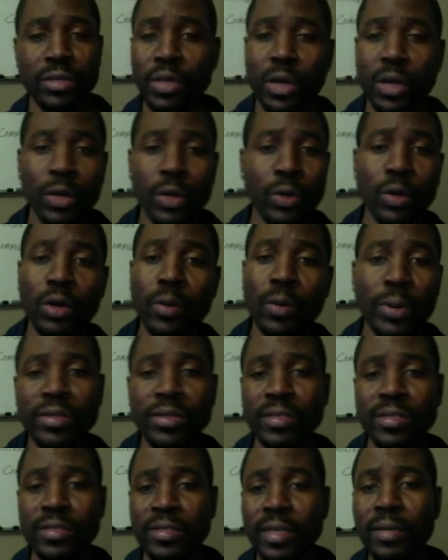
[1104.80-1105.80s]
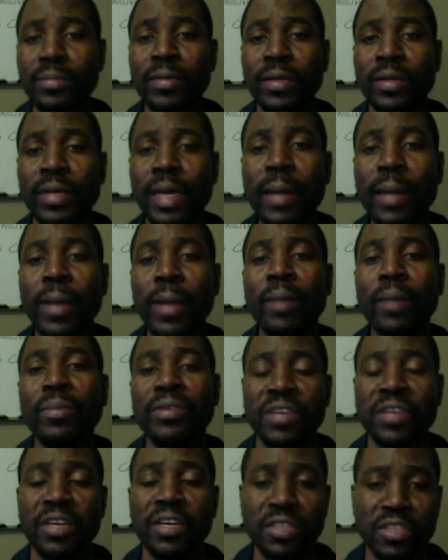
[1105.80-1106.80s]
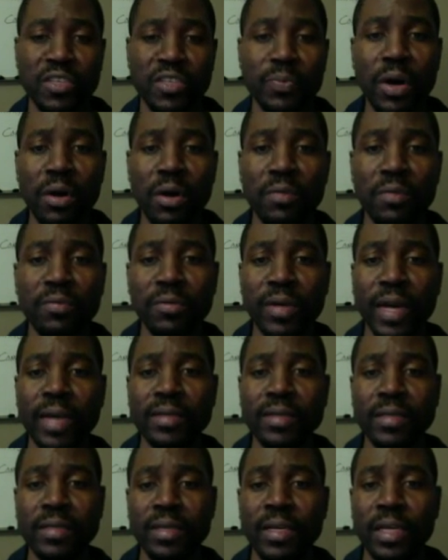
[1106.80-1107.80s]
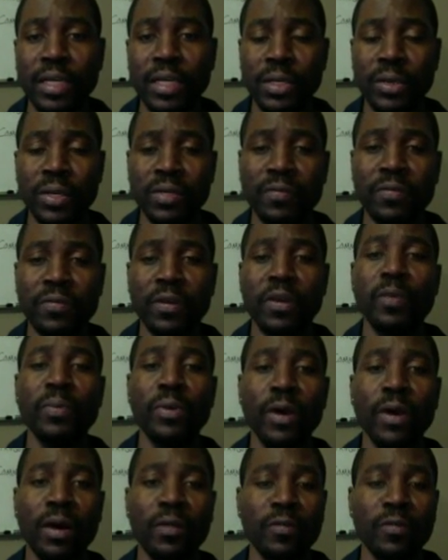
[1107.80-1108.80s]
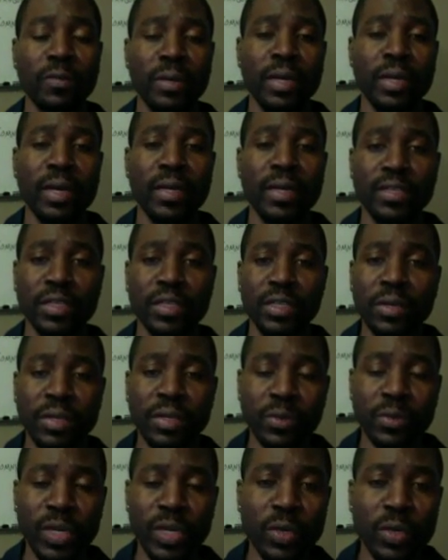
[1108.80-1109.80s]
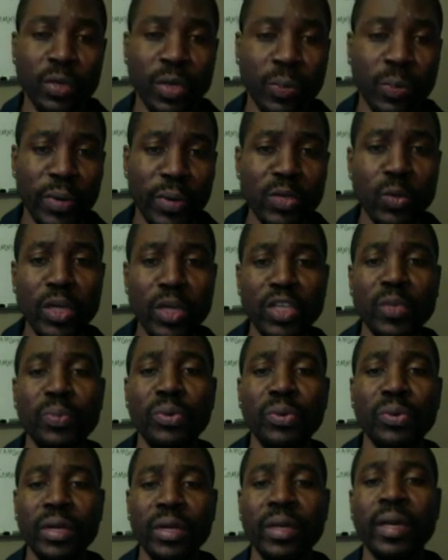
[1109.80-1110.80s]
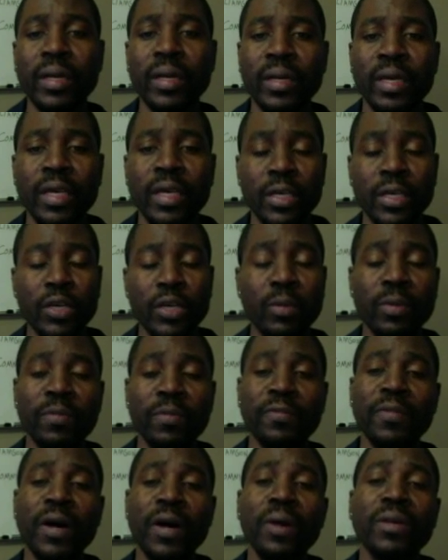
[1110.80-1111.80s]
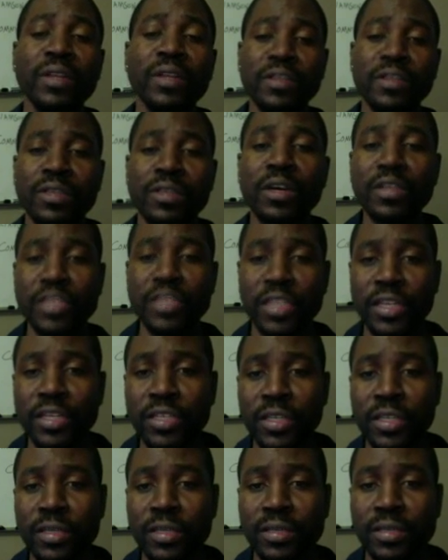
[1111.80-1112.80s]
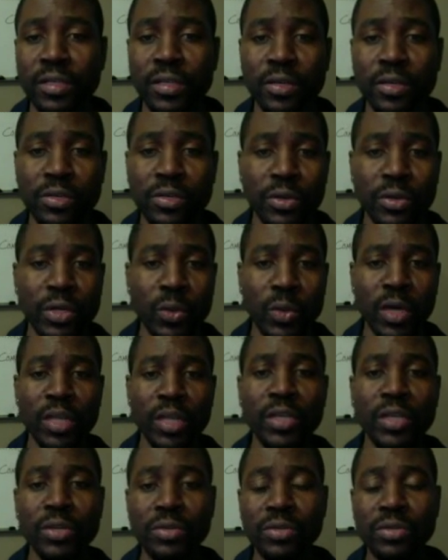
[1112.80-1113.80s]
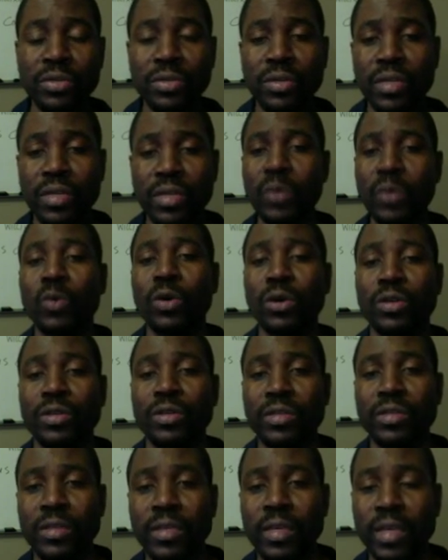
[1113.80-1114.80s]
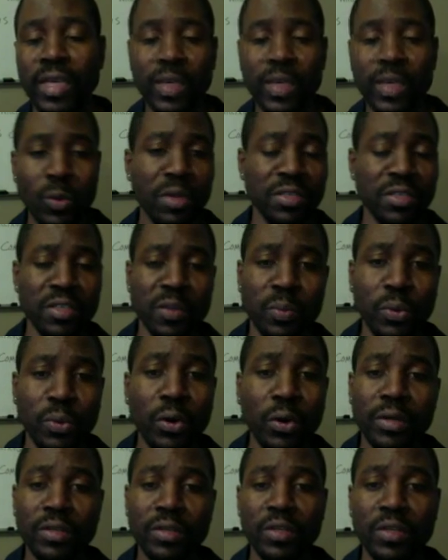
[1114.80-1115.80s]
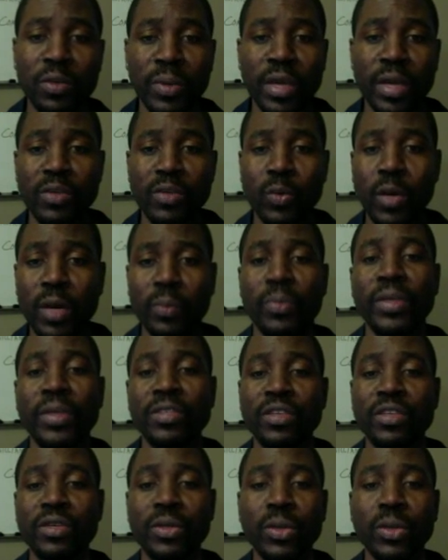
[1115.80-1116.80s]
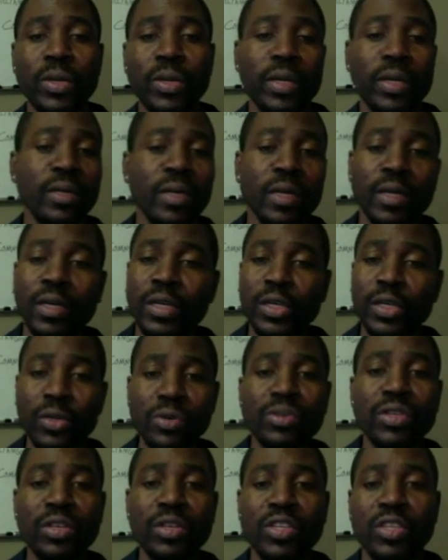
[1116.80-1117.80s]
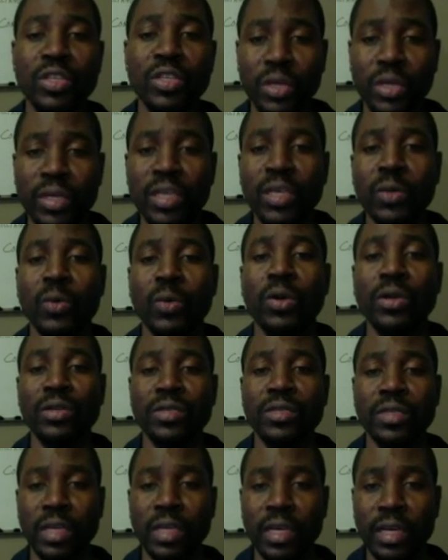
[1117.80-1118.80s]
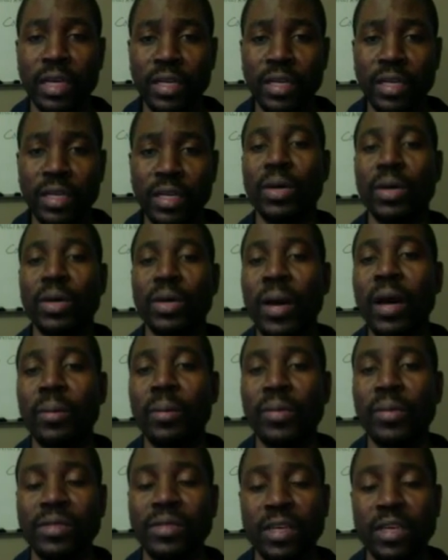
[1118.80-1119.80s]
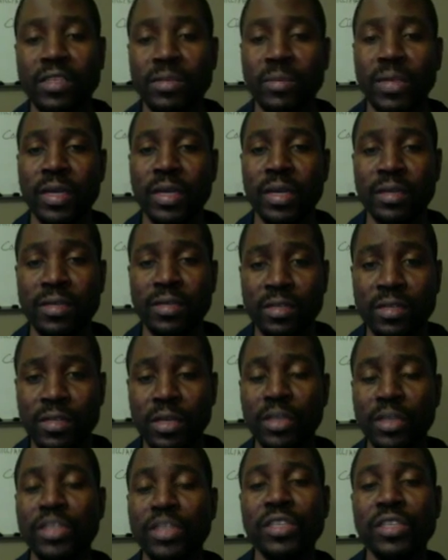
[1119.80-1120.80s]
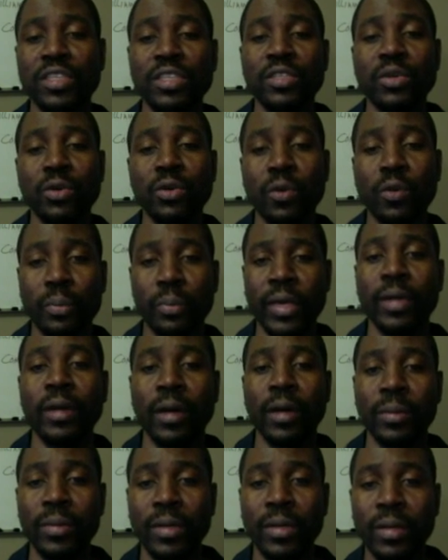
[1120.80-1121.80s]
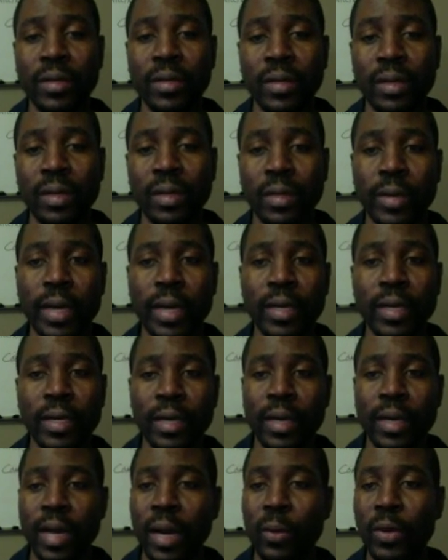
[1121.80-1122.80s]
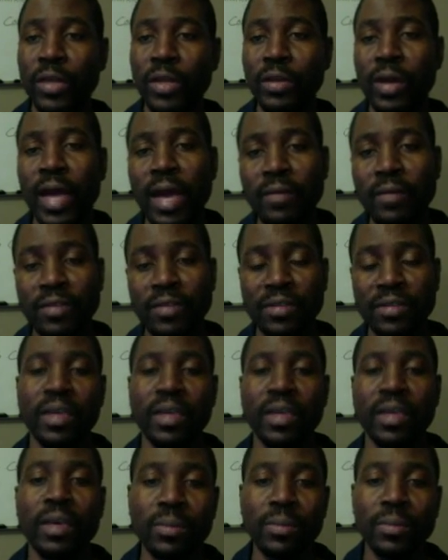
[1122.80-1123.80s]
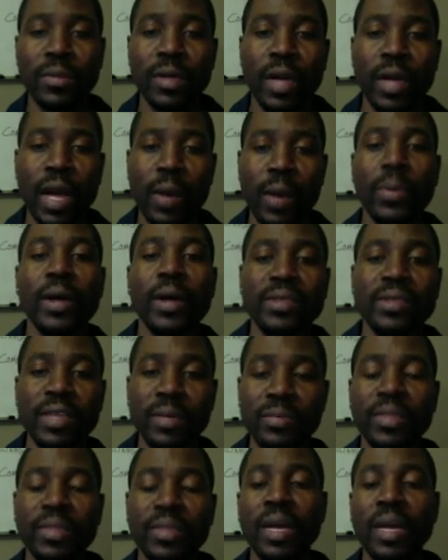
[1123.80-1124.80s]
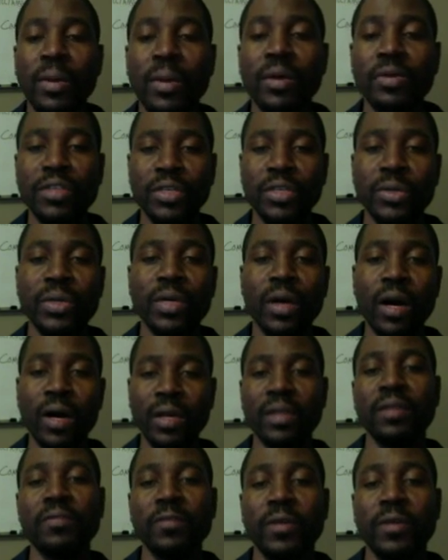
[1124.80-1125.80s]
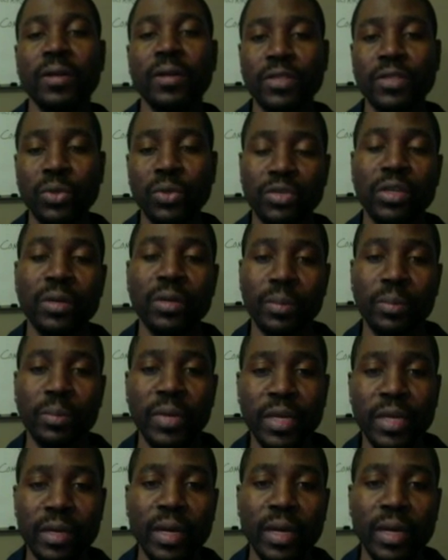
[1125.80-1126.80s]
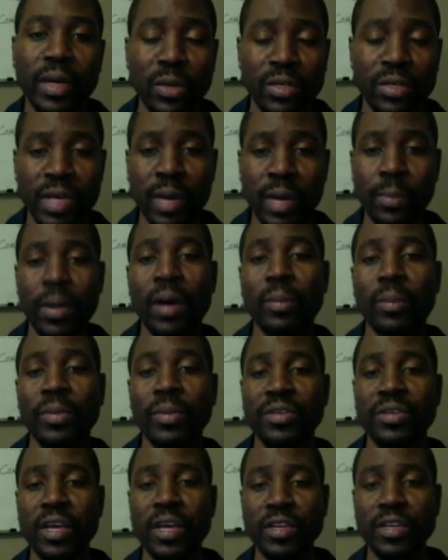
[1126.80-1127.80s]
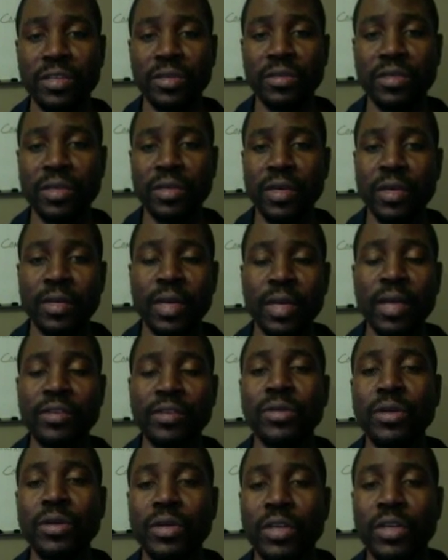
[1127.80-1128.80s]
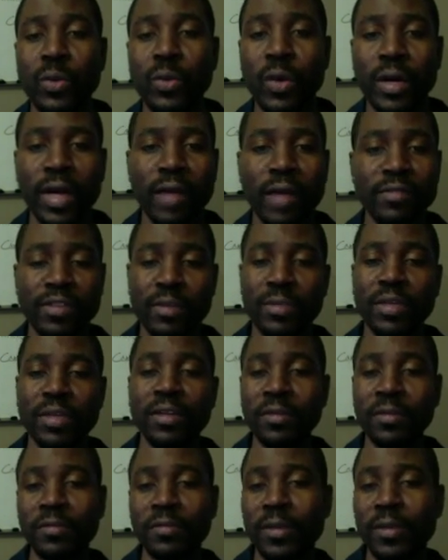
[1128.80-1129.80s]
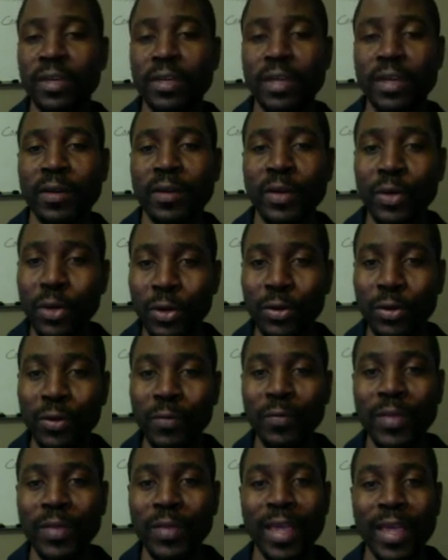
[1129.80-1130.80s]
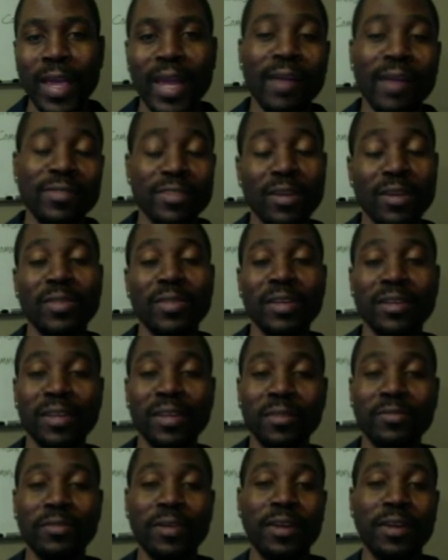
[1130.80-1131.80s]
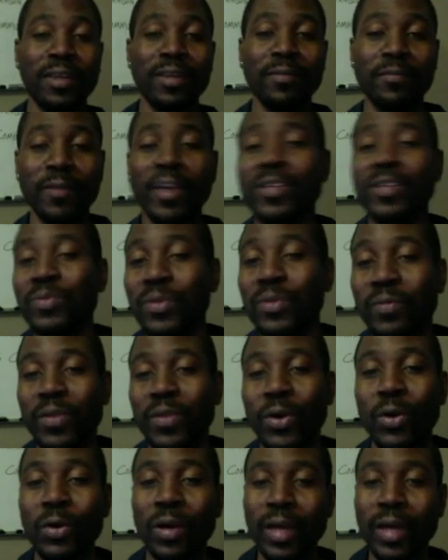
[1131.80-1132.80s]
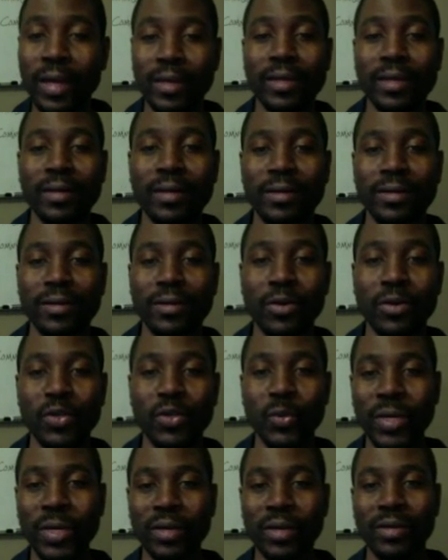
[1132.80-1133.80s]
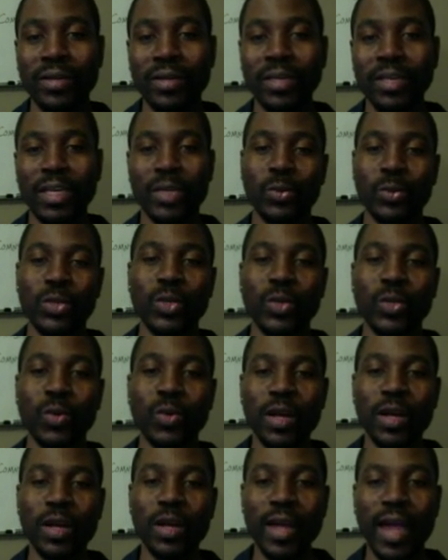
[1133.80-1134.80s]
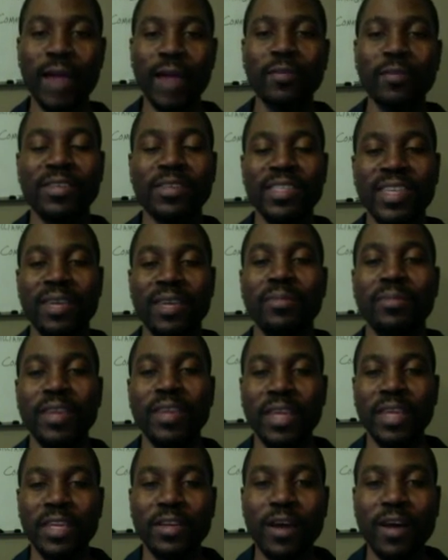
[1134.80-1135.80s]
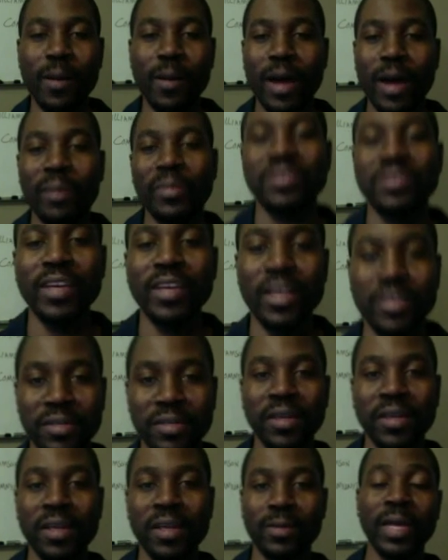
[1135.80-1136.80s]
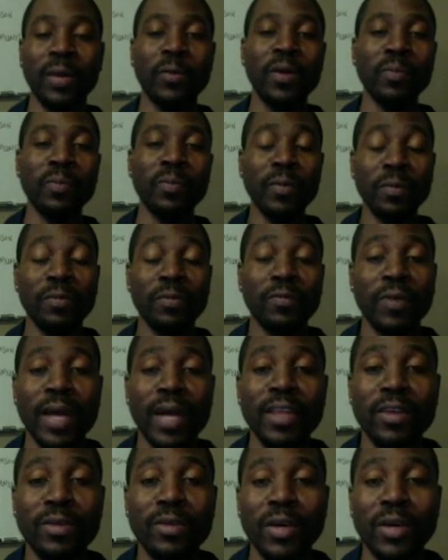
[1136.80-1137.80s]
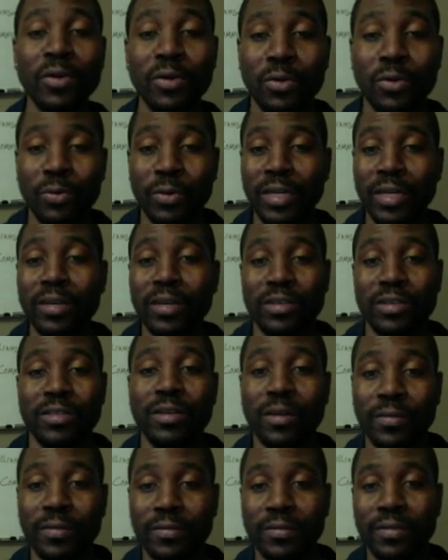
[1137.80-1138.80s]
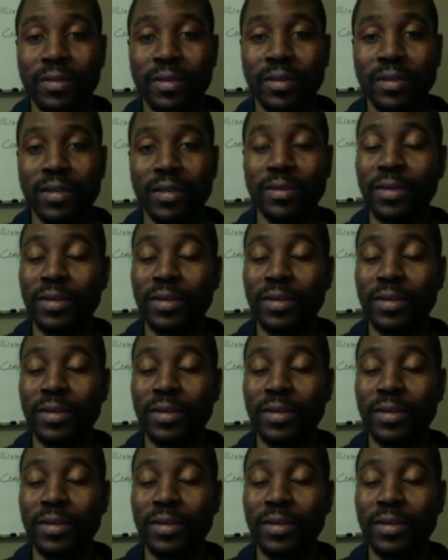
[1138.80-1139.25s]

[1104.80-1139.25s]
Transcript: Google Plus is the same thing. That About Me section is powerful, guys. You know, it's very powerful because depends what you put in there, you could be found in the search engines. You know, so you want to use keywords. Keywords is important. Depends what business you're doing. Use your keywords in your About Me section because the search engine is going to pick it up, right? And when you have the same thing about you in all the different social media networks in the About Me sections, that's good. You don't want to have something different in Google and have something different in Facebook or LinkedIn or Twitter. You know, you want to have the same thing in your About Me section, right? Because when people find you, they're going to read those stuff.